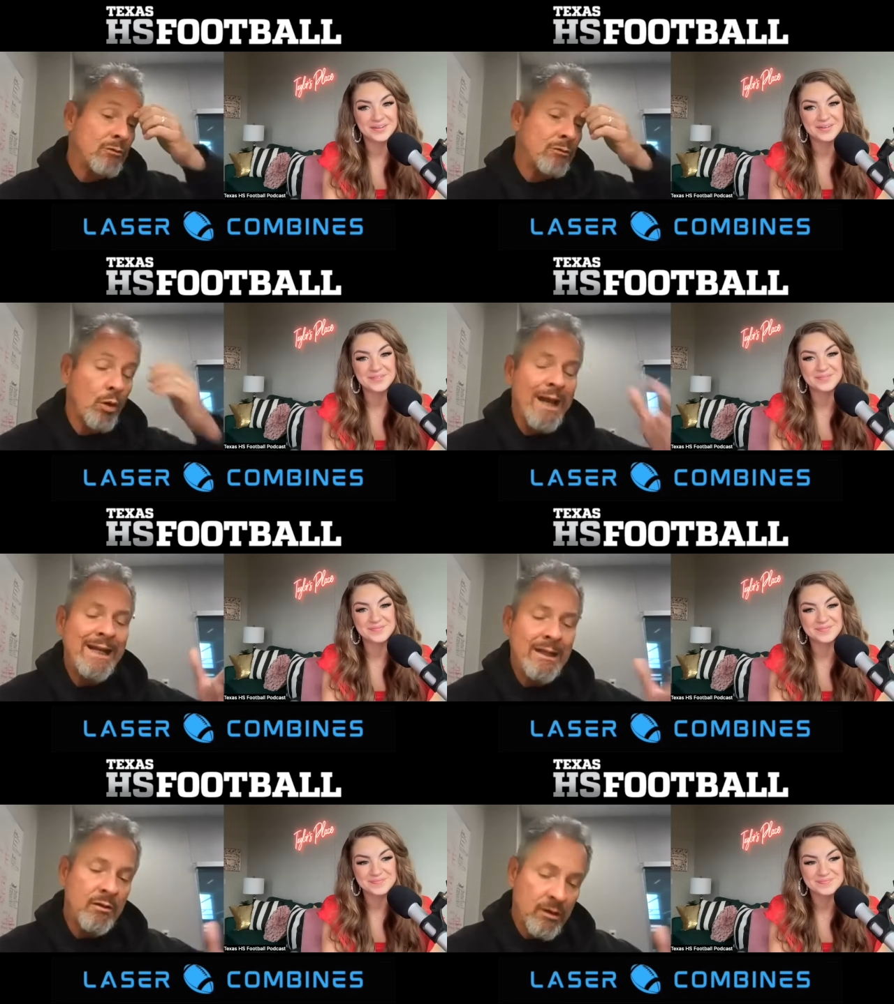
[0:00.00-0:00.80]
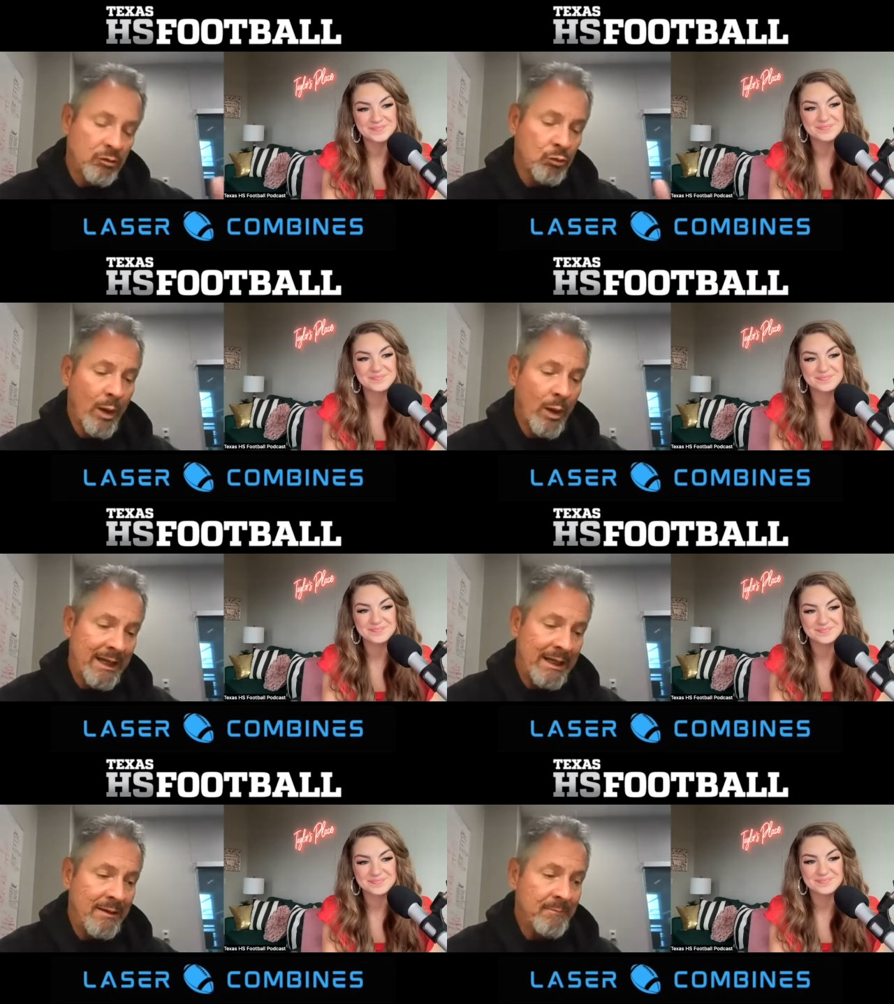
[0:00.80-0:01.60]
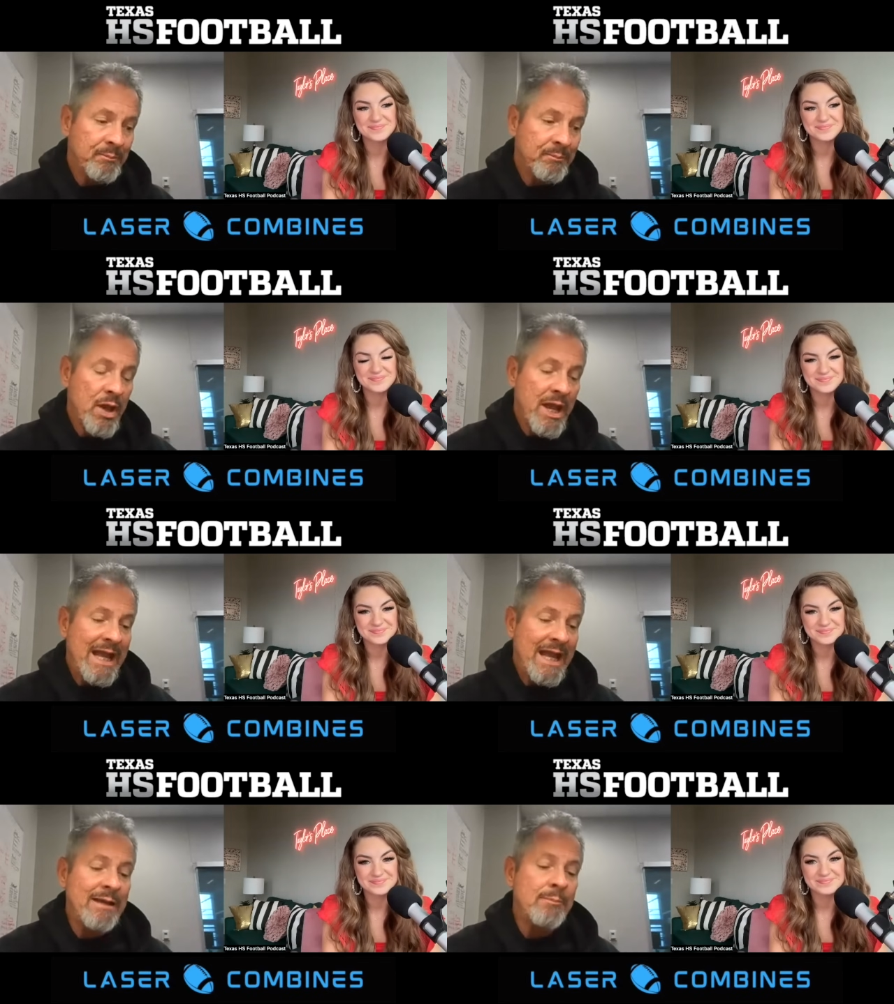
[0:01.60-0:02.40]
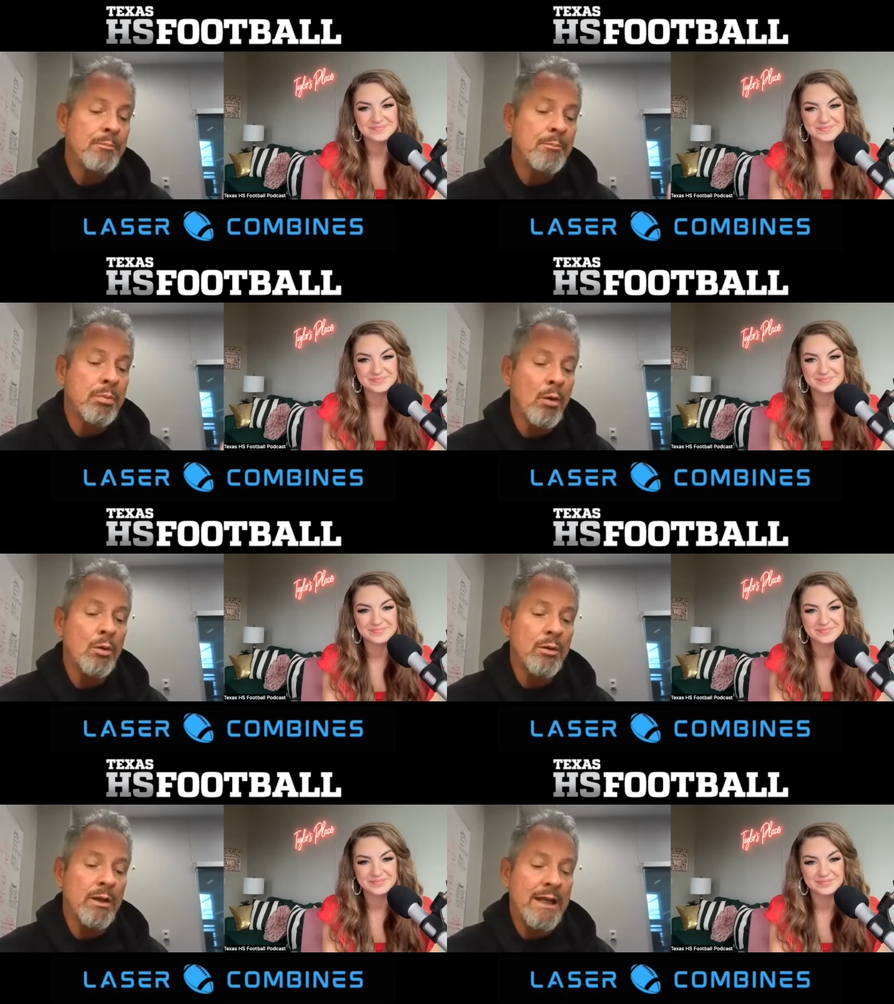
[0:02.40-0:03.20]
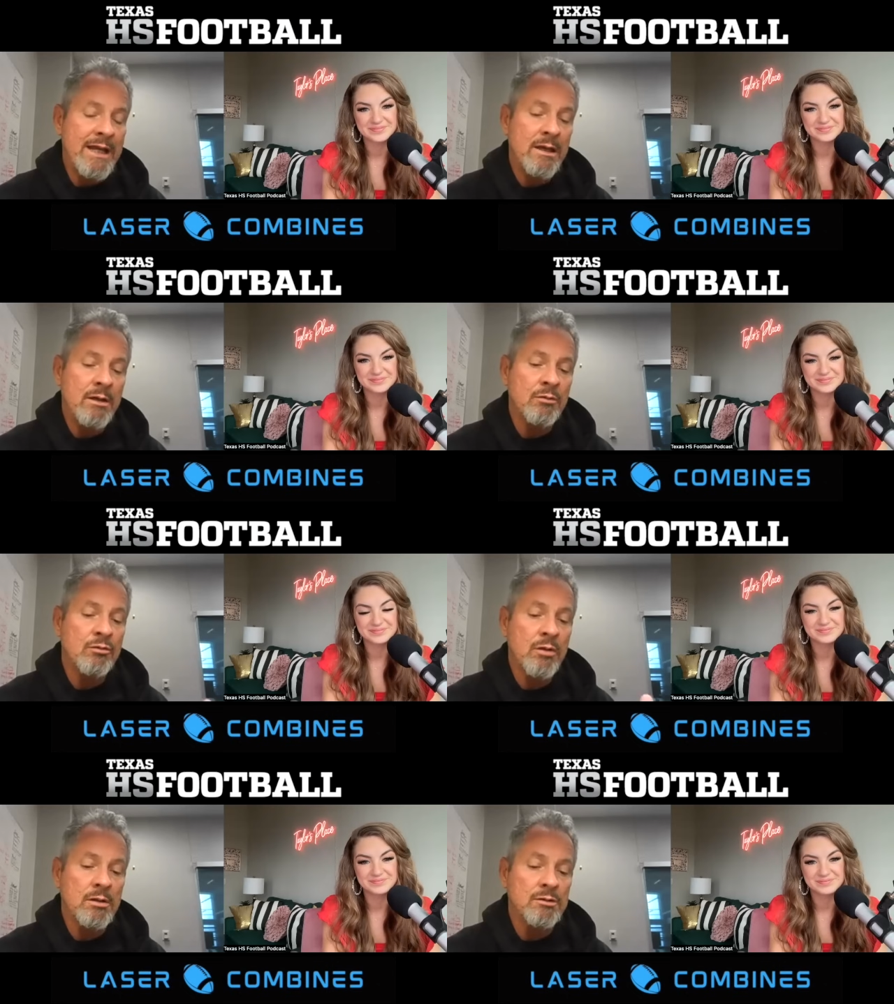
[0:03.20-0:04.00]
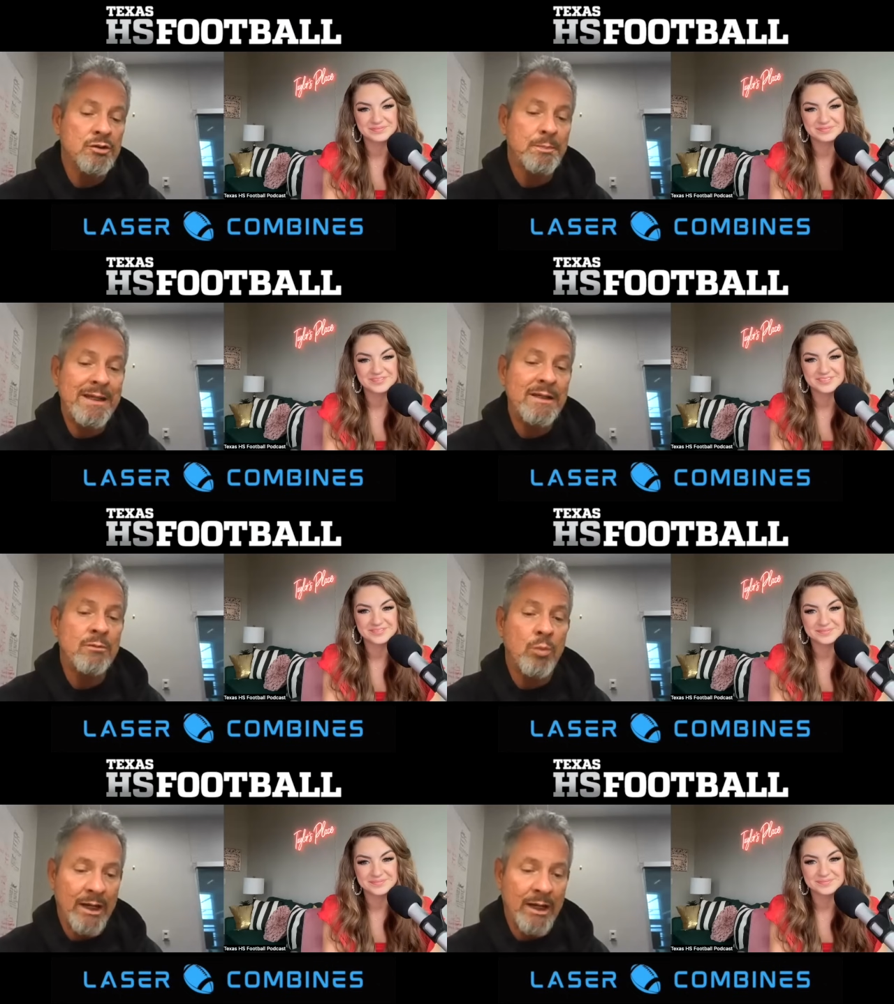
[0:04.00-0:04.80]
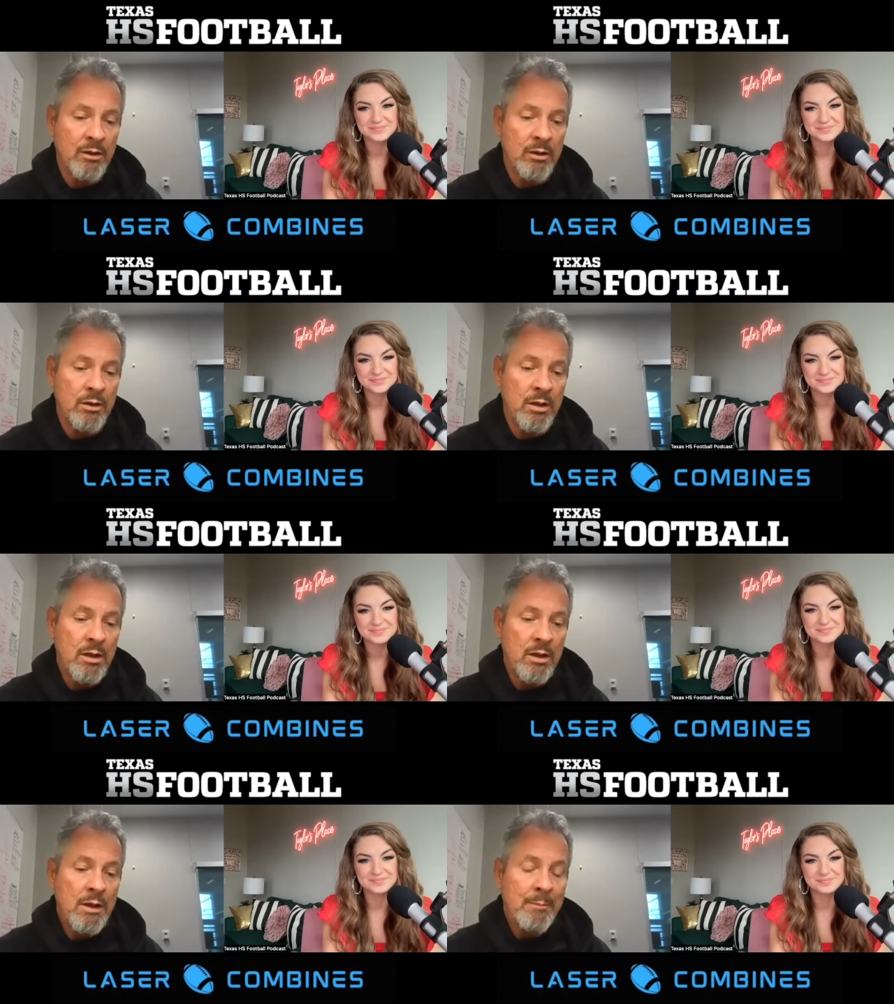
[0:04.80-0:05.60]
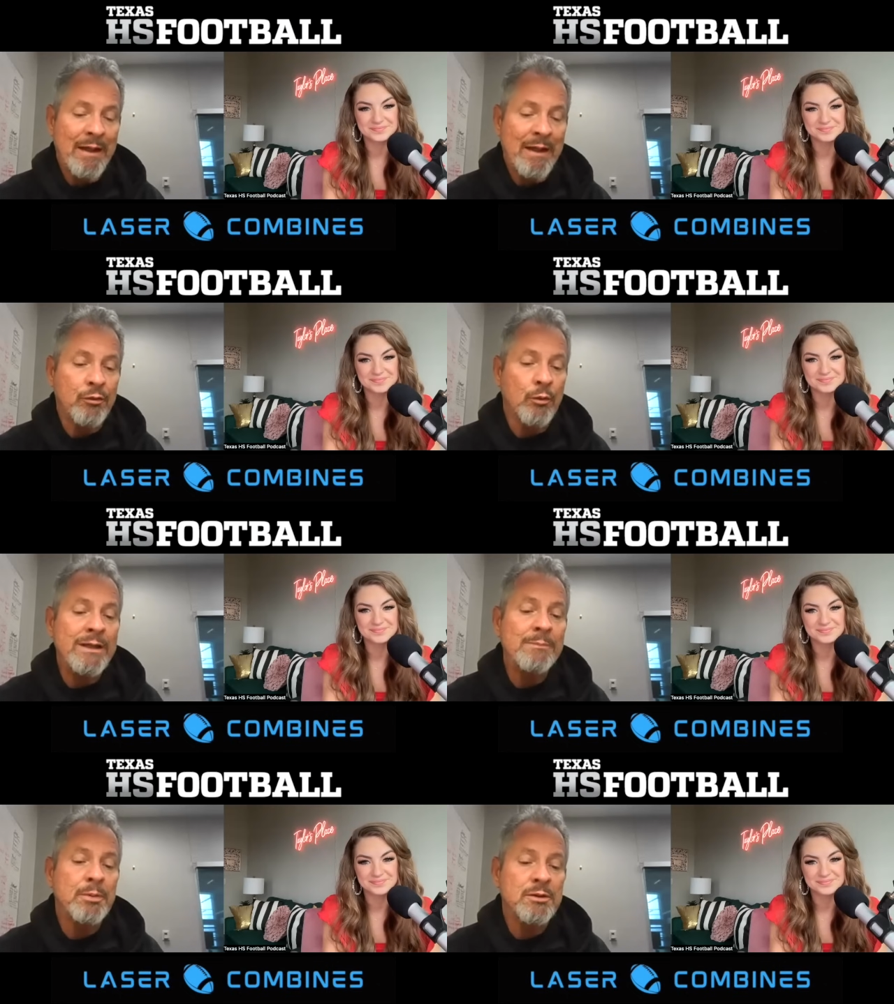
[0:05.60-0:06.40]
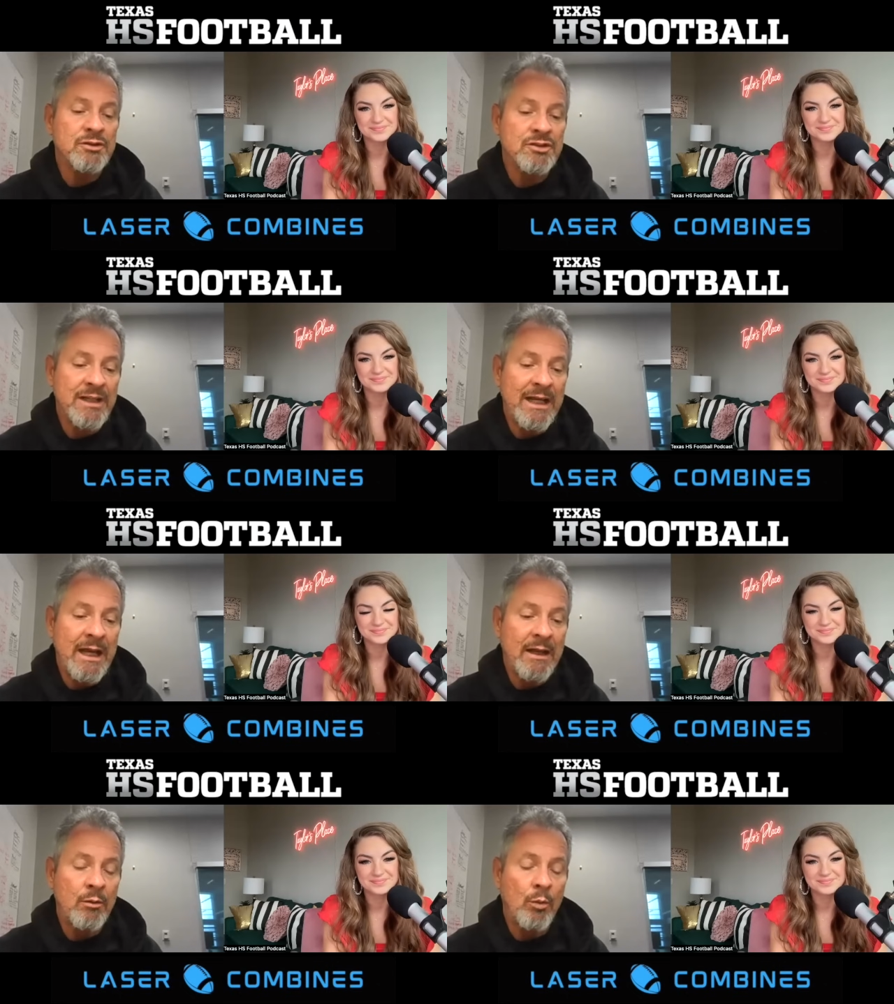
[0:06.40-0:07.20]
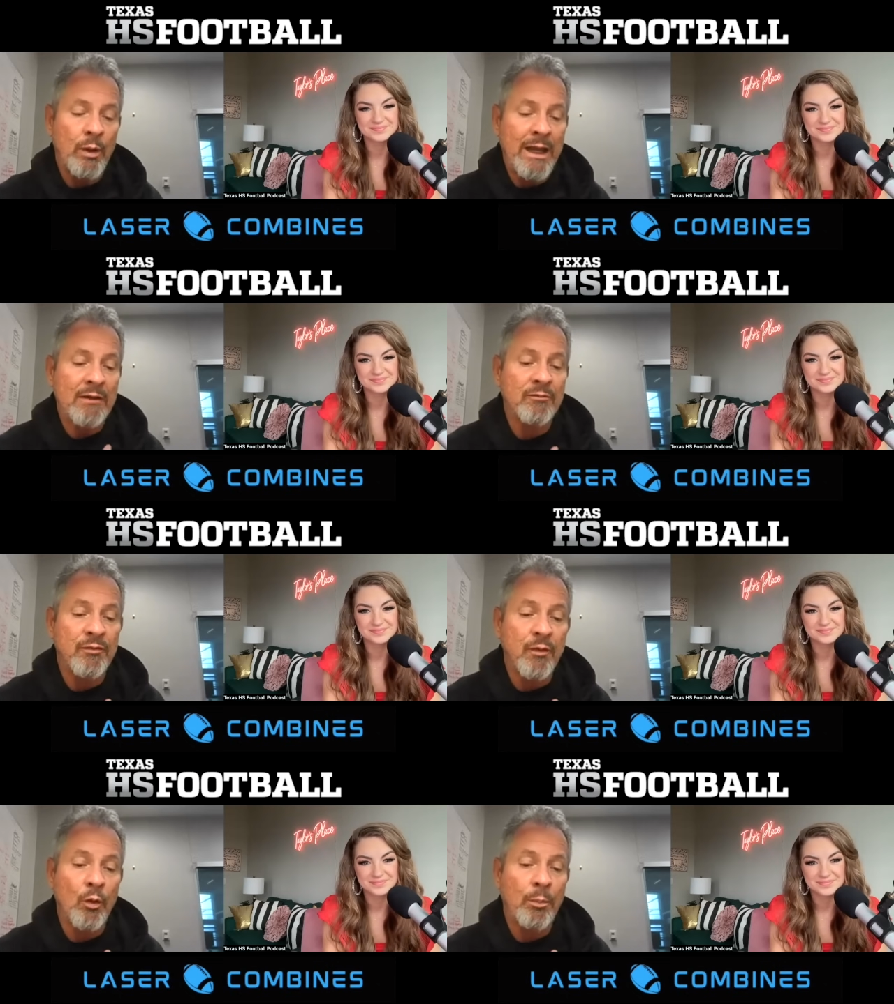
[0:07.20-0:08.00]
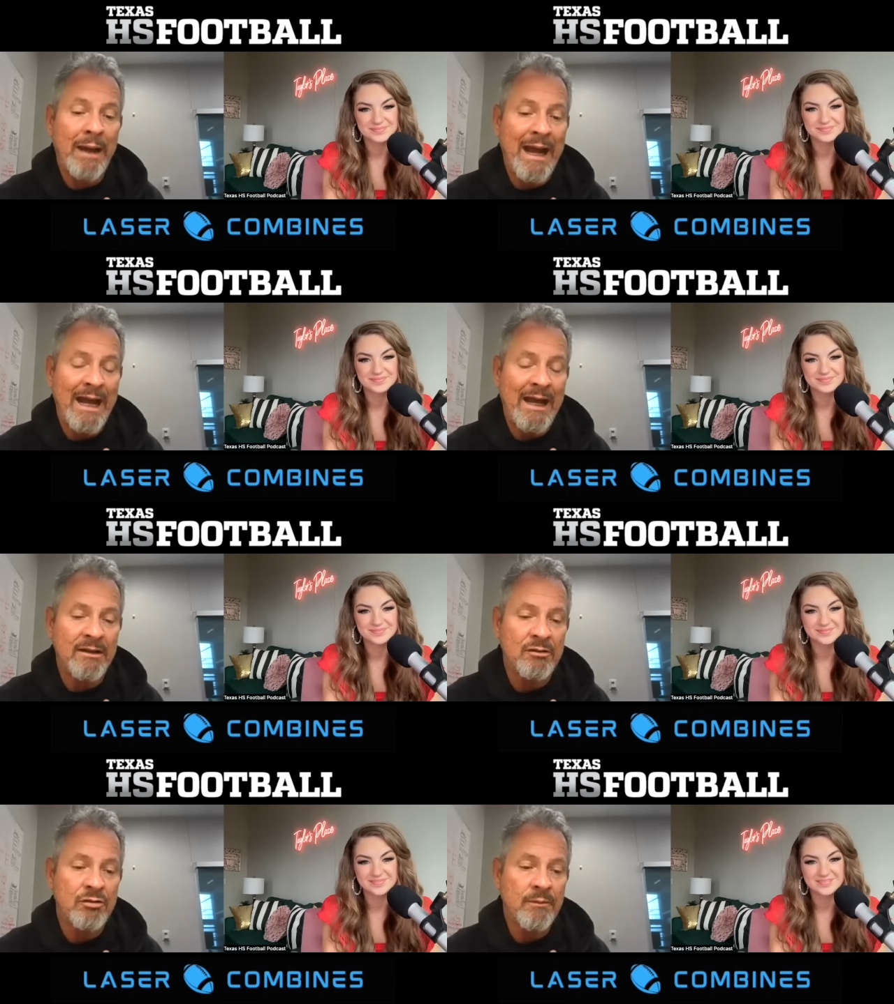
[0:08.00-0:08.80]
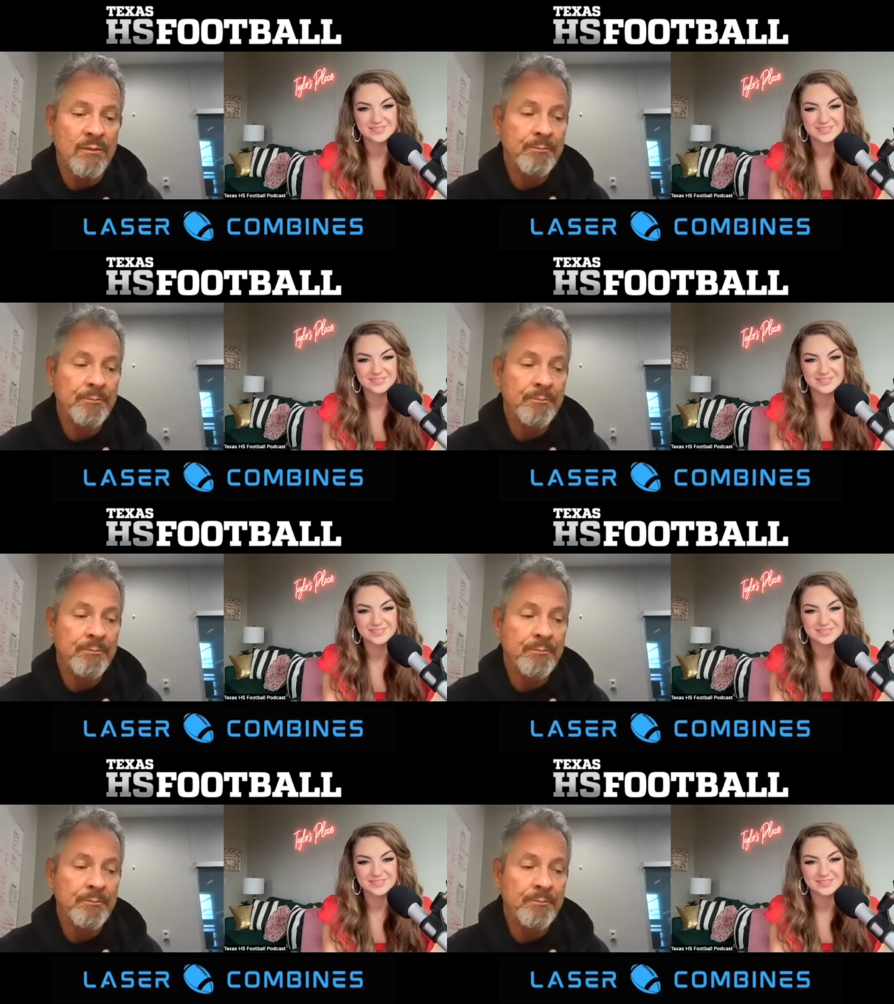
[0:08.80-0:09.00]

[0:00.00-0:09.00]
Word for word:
Speaker 1: training this way, he broke his speed record mm-hmm. by 3% in full pads